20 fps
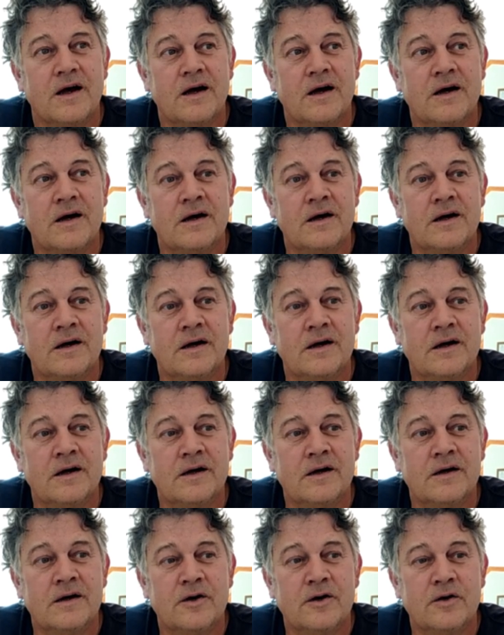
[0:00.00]

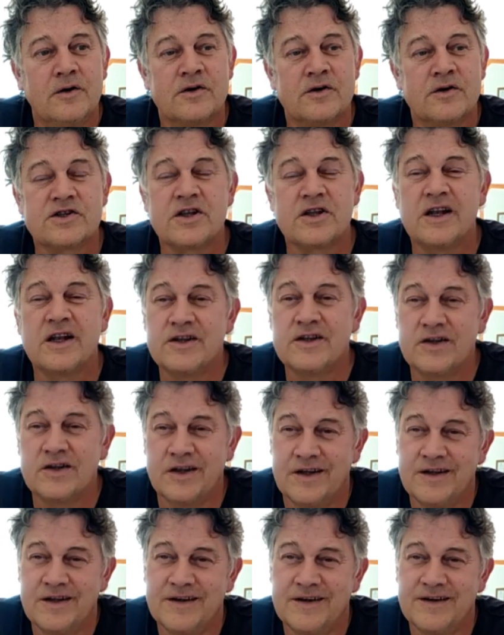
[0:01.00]

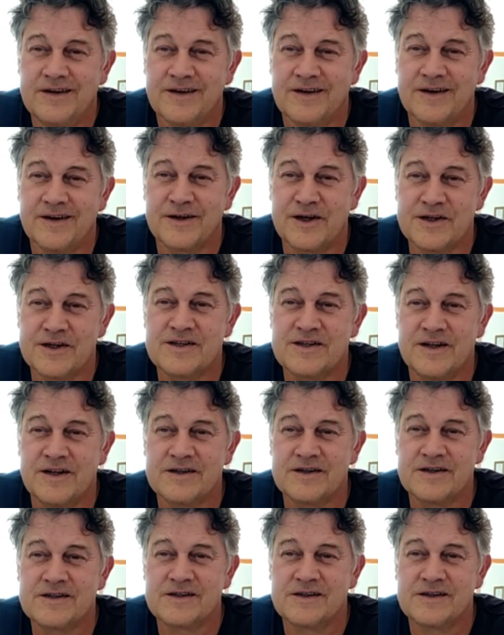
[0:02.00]
hostility against
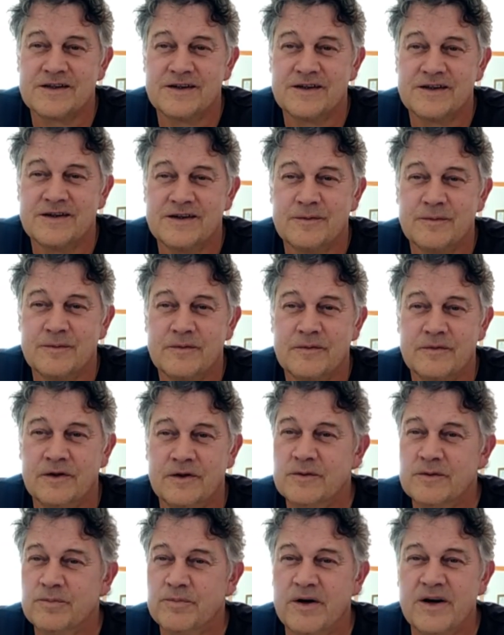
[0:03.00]
us,
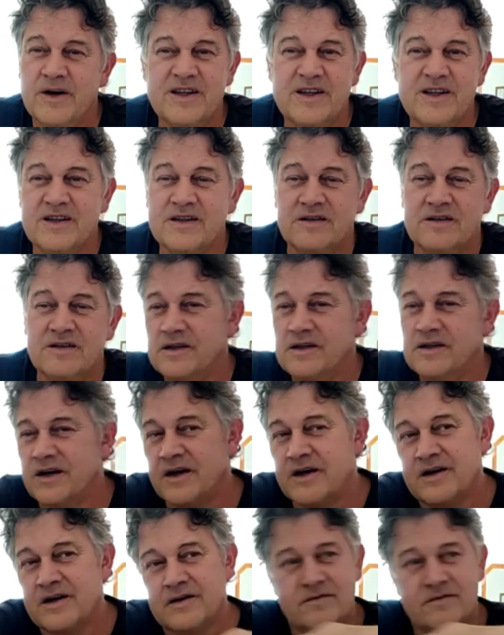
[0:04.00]
not by the
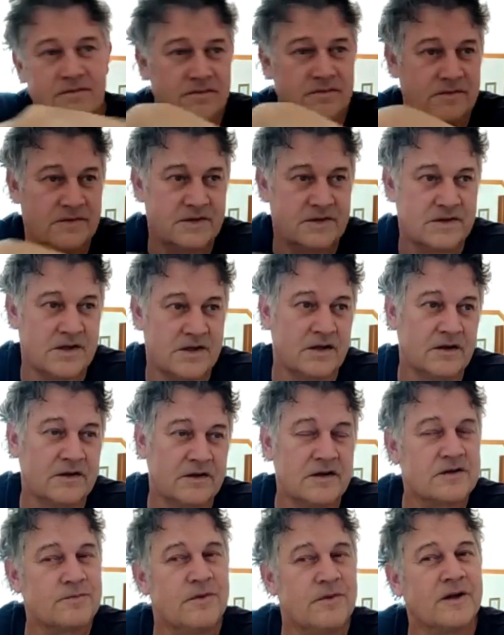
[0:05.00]
other
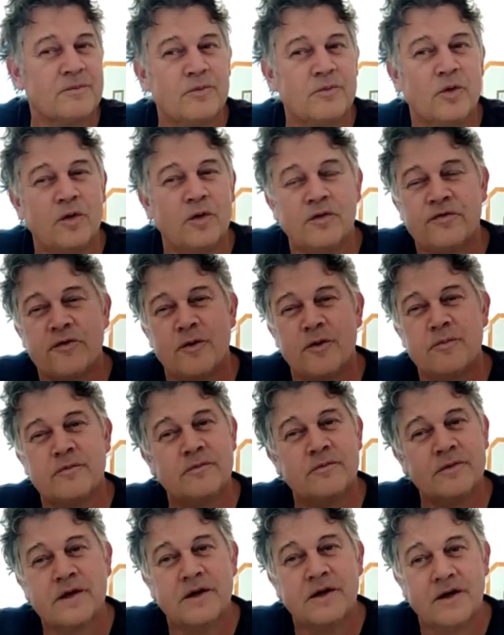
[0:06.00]
soldiers, but more
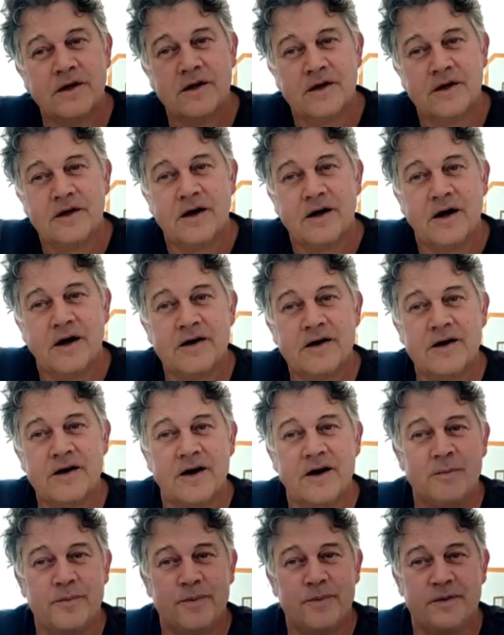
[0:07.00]
from higher
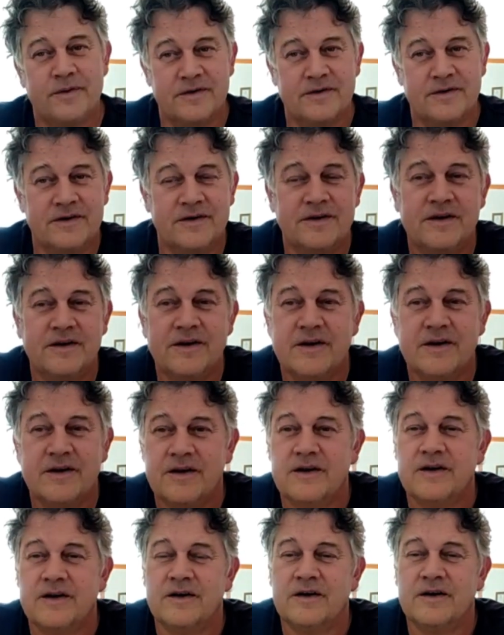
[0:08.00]
up
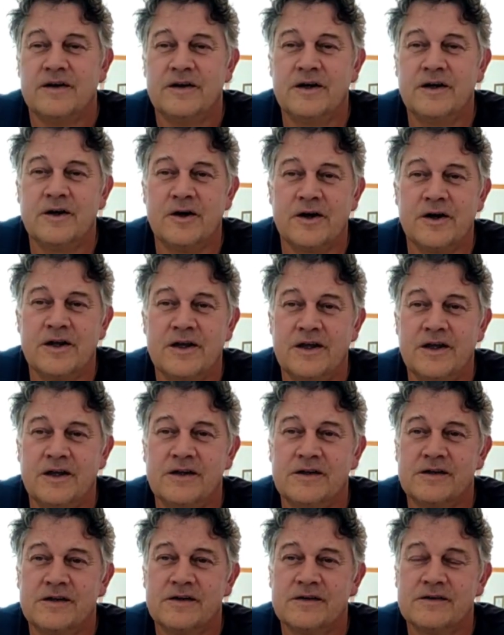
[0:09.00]

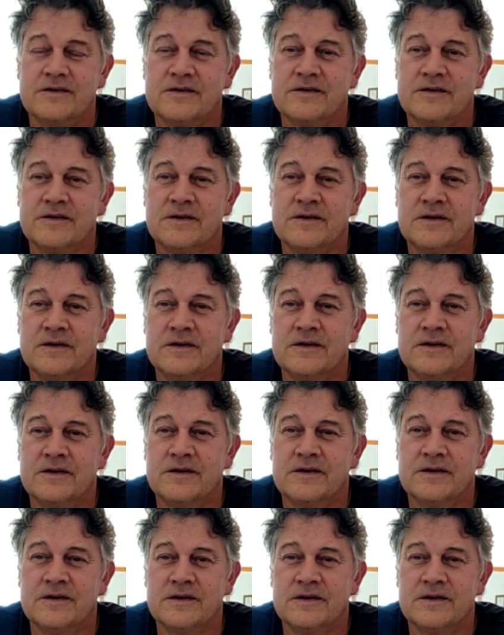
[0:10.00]
hierarchy.
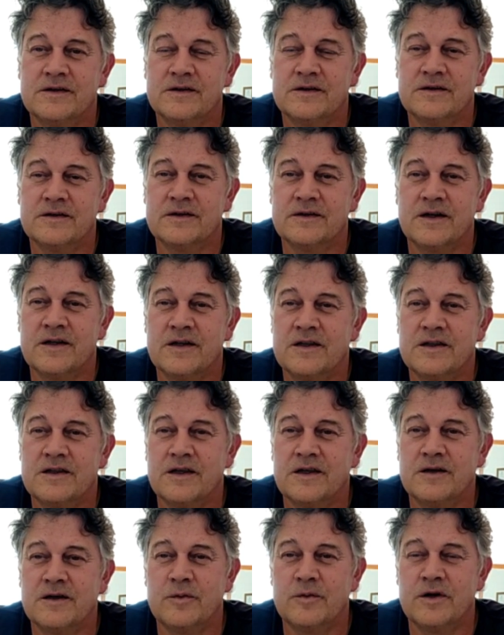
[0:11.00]
They
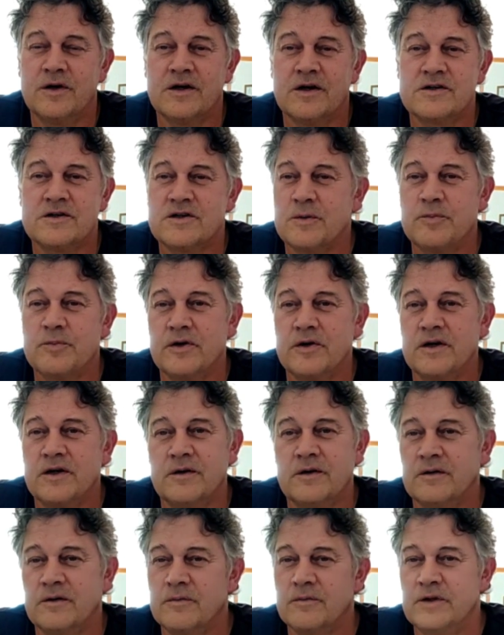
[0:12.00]
think we are
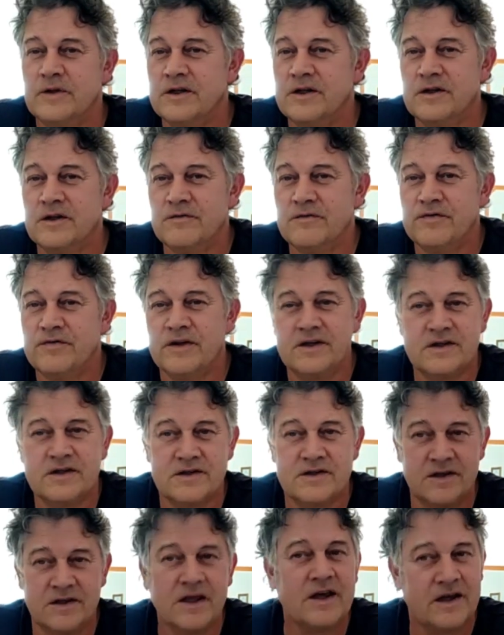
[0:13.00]
chipping. We didn't
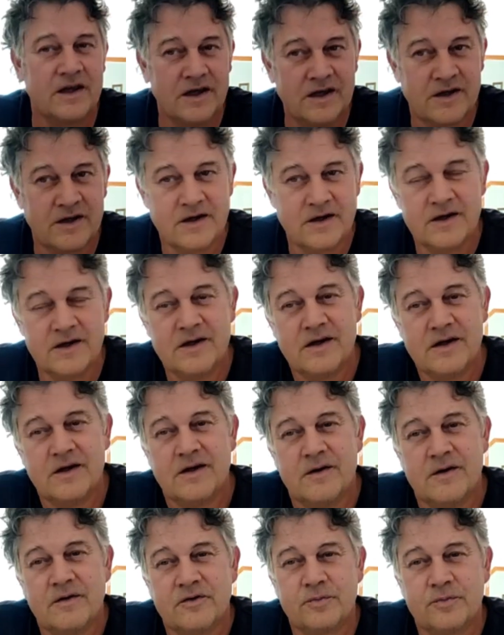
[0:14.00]
finish their
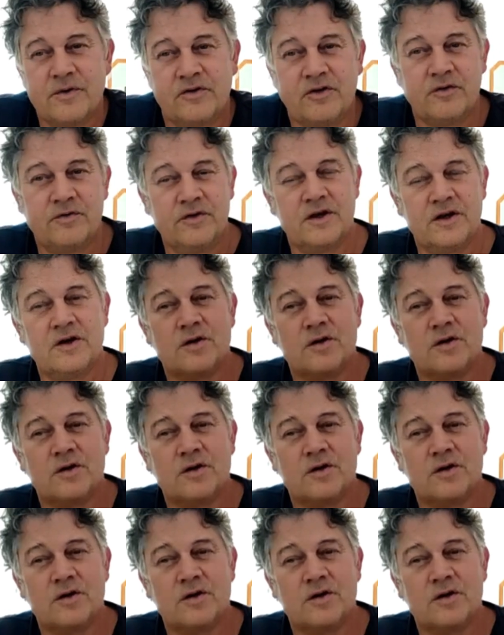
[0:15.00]
specific